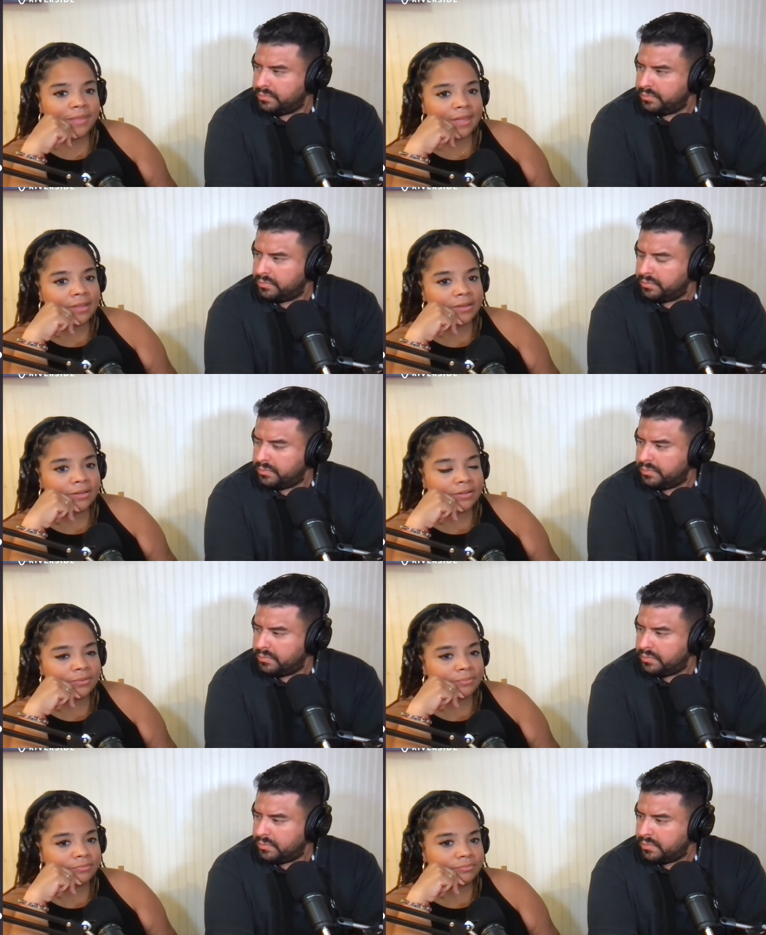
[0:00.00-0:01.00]
Speaker 1: and
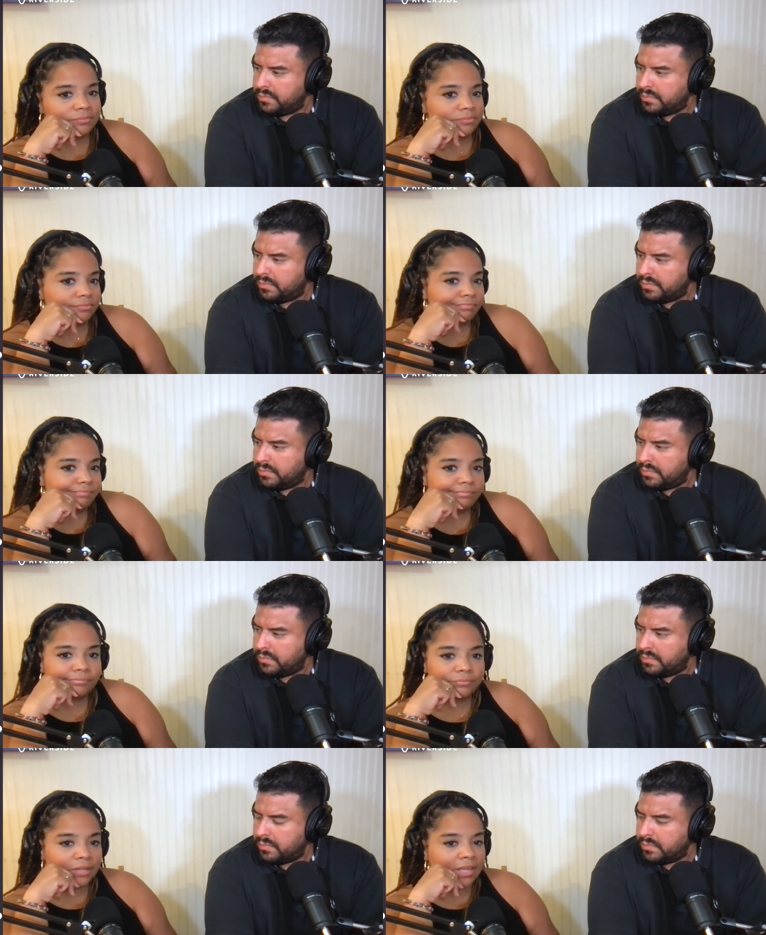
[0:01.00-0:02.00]
um
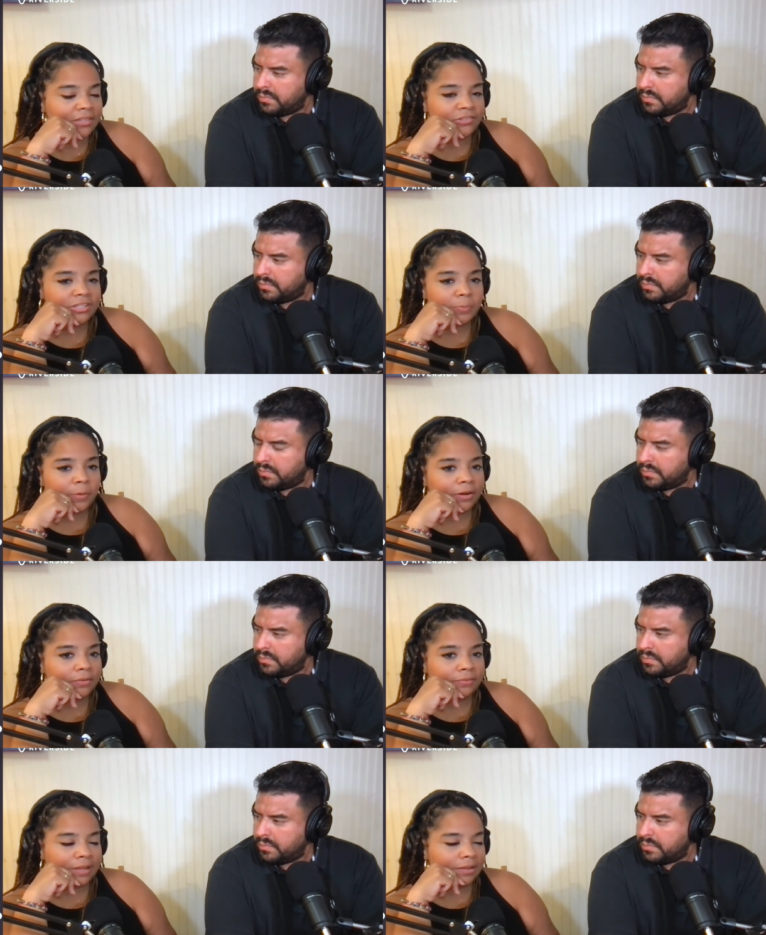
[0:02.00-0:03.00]
it's just part
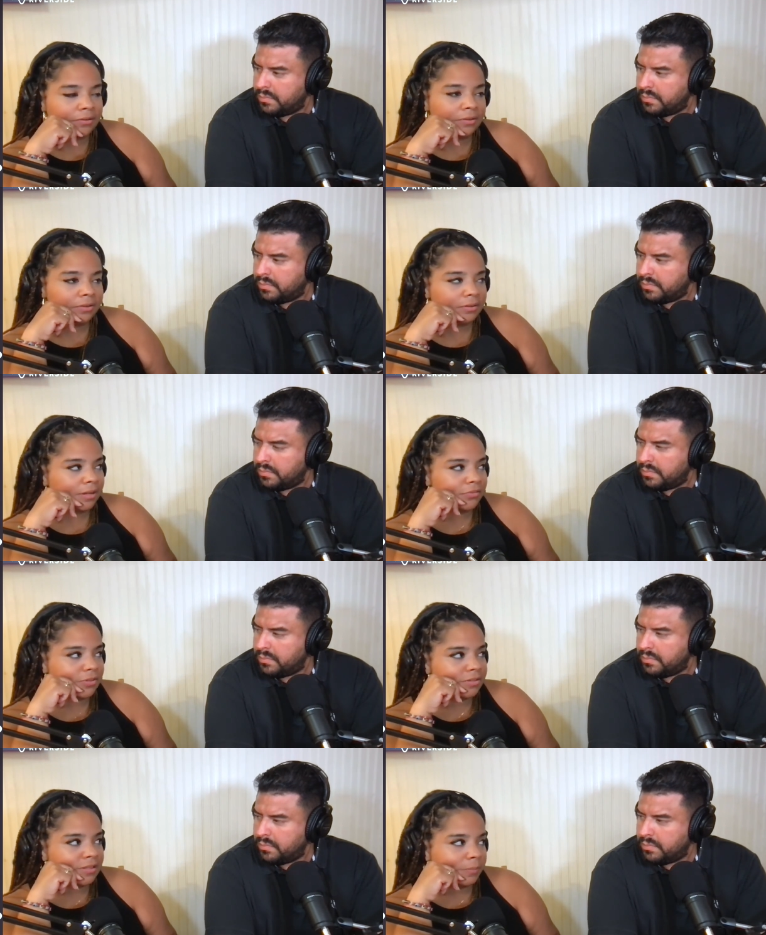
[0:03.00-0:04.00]
of like another
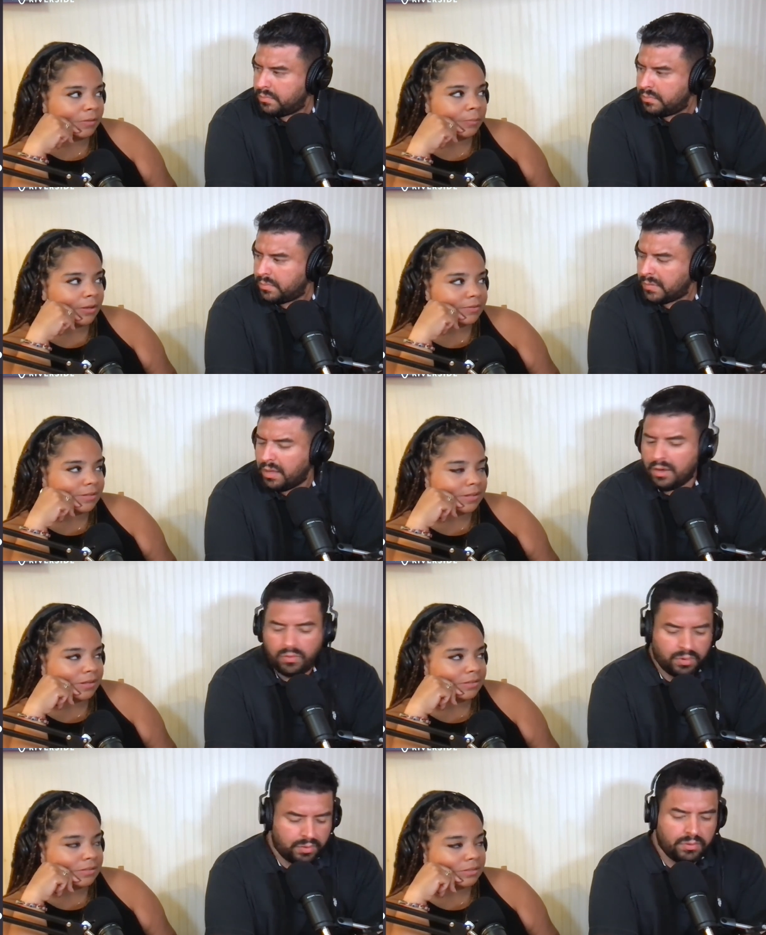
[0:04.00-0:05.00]
extra step in the process
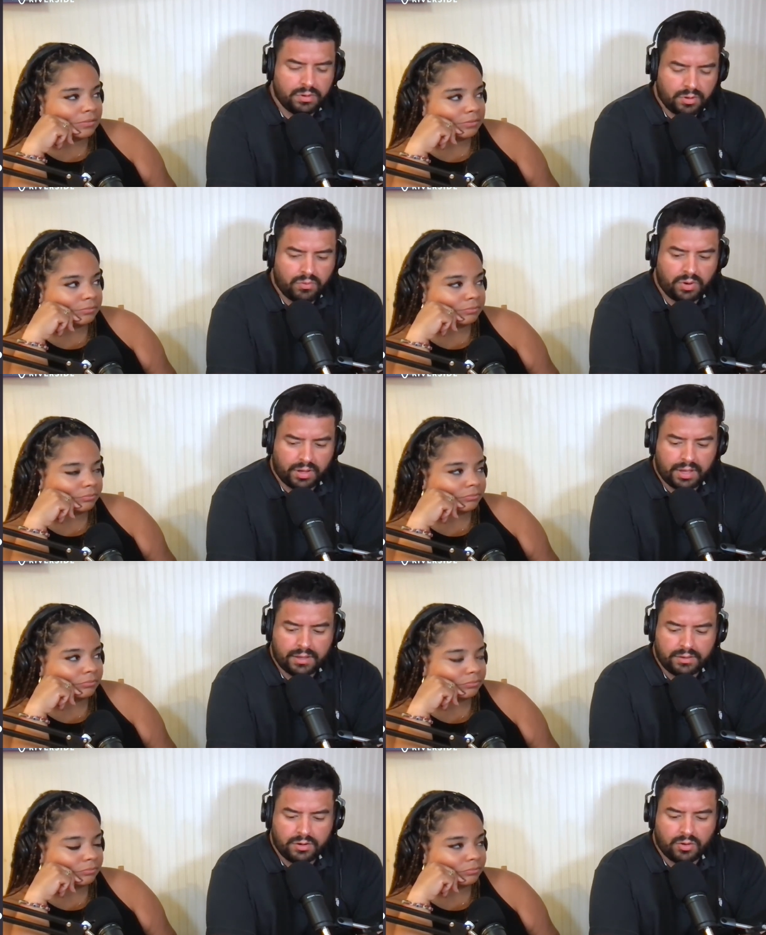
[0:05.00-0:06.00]
honestly
Speaker 2: right
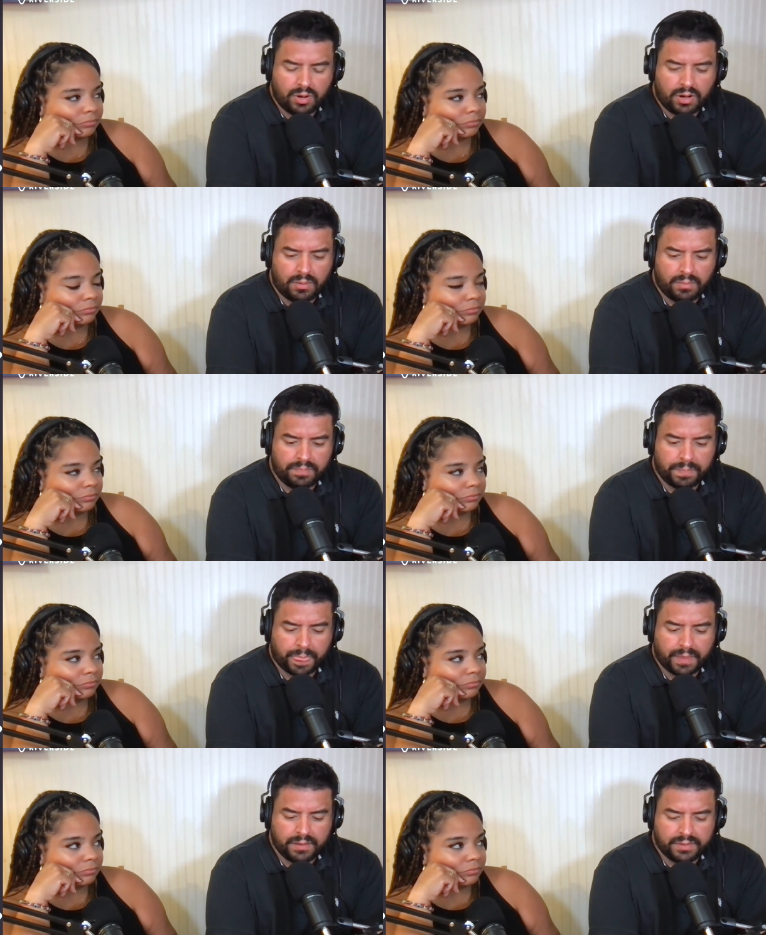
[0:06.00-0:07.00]
and you know um
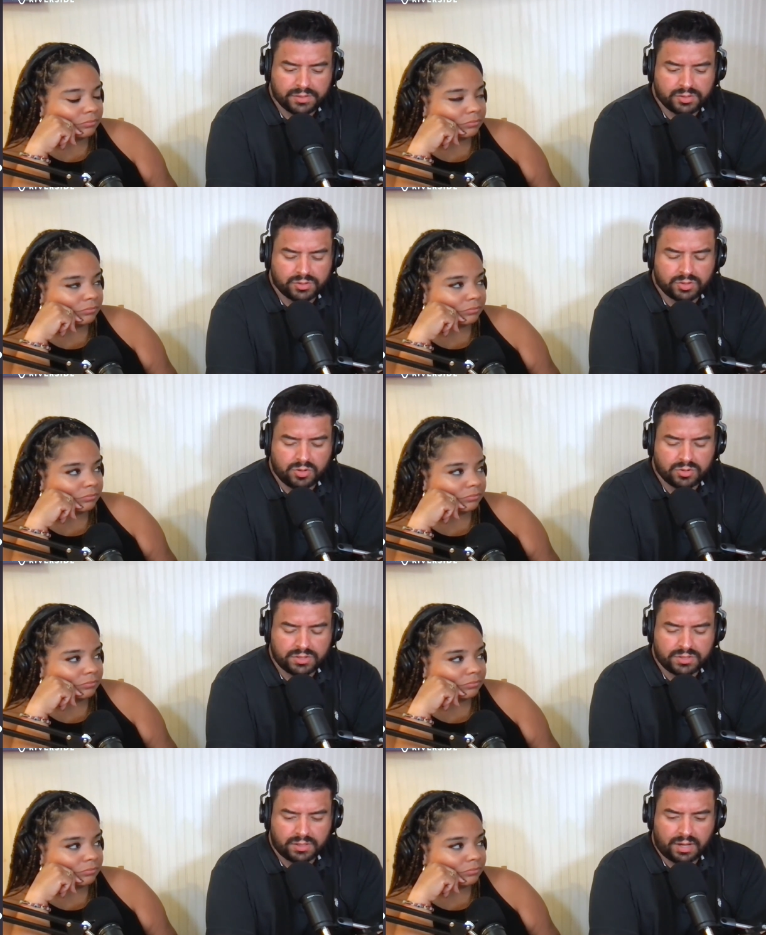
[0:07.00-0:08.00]
this also goes
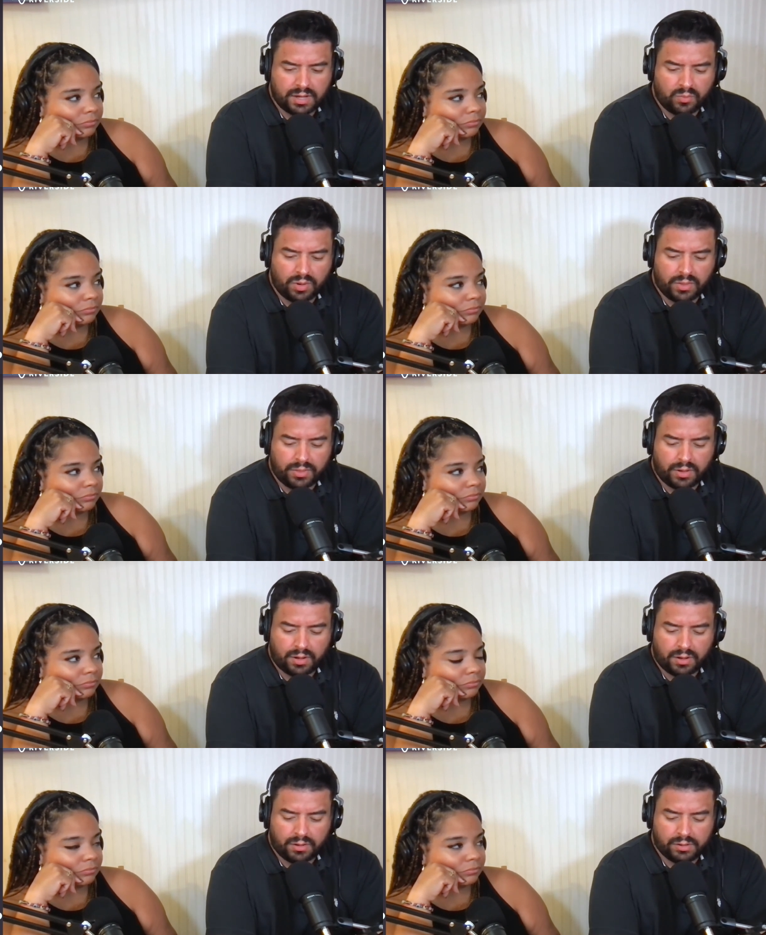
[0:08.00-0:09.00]
into line with,
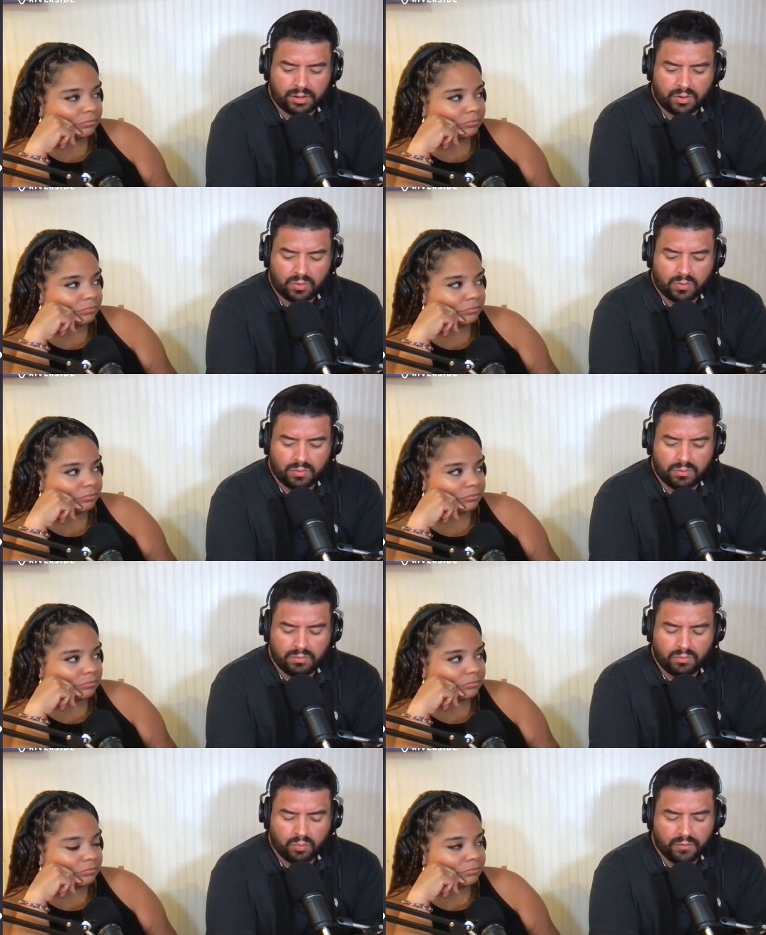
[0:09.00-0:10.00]
uh, you know,
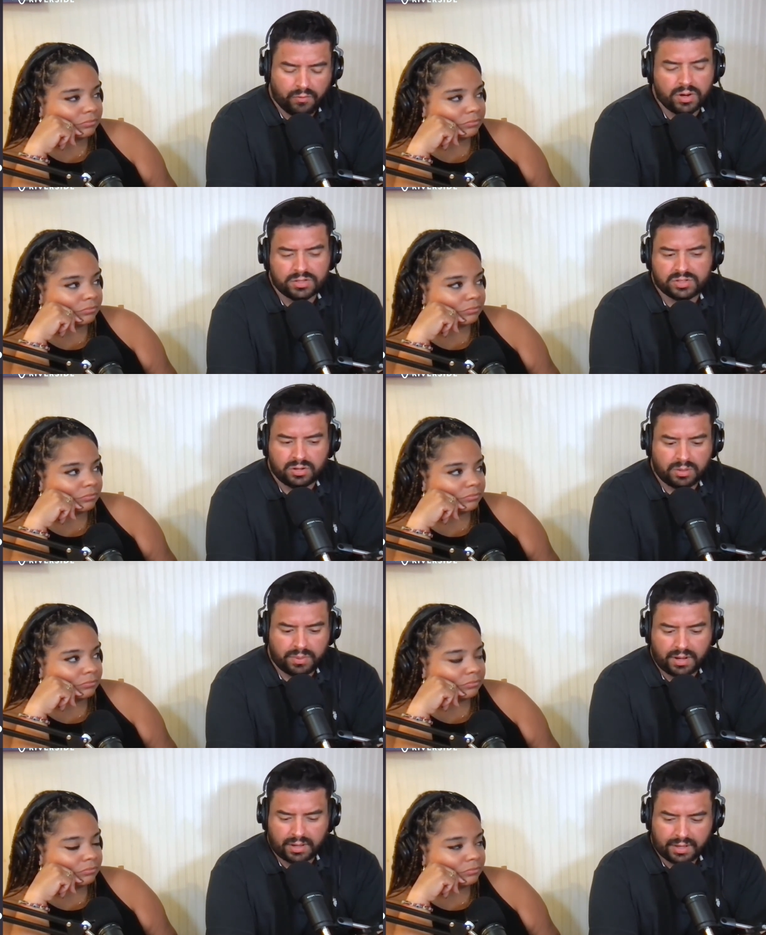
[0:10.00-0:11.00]
before I started the
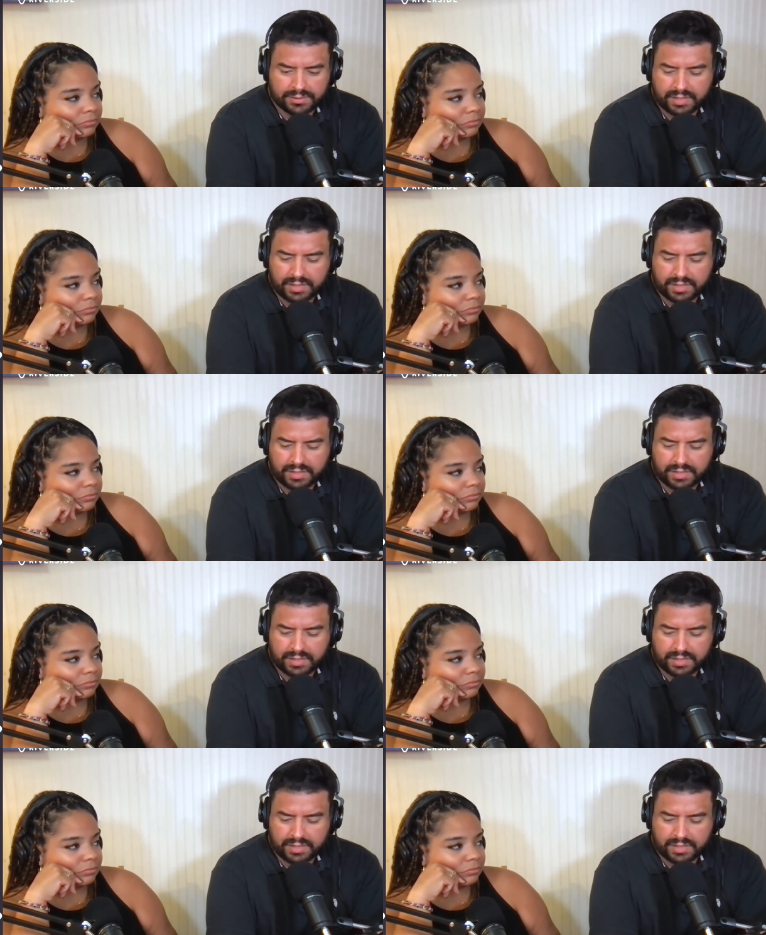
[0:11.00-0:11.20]
podcast,